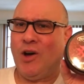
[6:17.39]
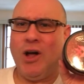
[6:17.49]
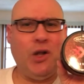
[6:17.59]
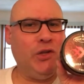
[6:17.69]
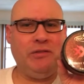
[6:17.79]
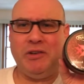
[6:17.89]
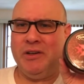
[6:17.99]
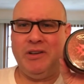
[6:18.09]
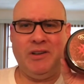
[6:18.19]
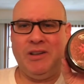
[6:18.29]
All
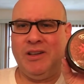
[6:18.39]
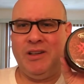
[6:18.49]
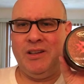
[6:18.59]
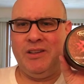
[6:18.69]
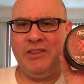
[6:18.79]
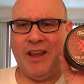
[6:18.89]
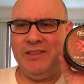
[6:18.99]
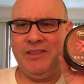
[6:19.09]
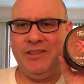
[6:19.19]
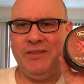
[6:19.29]
different
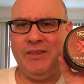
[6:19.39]
scents.